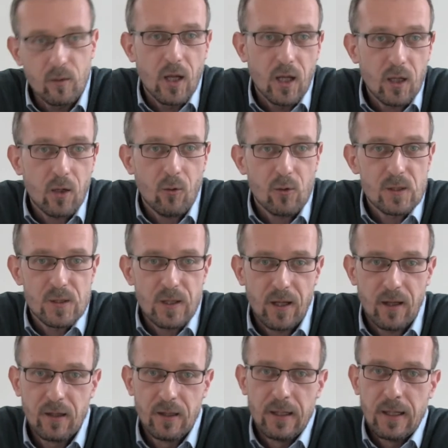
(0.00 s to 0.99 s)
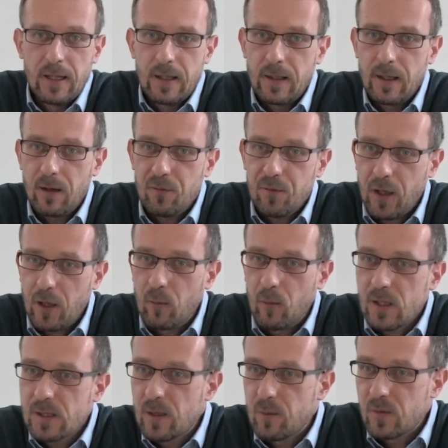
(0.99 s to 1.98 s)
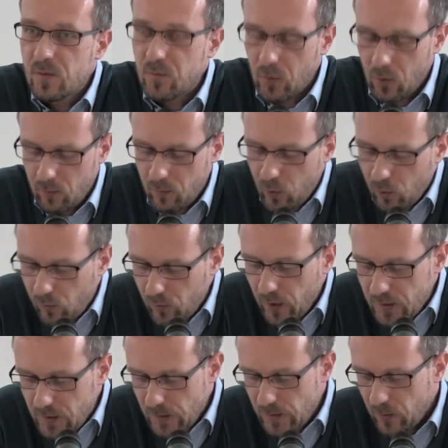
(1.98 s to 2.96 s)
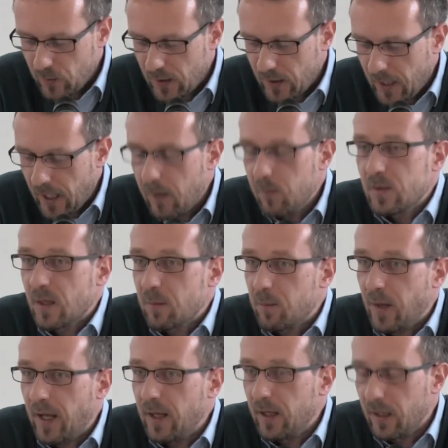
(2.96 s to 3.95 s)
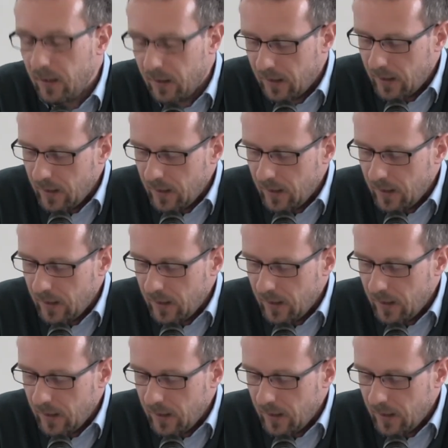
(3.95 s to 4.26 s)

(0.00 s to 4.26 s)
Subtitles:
encourage their fellow Muslims for moral rectitude, and aimed at banning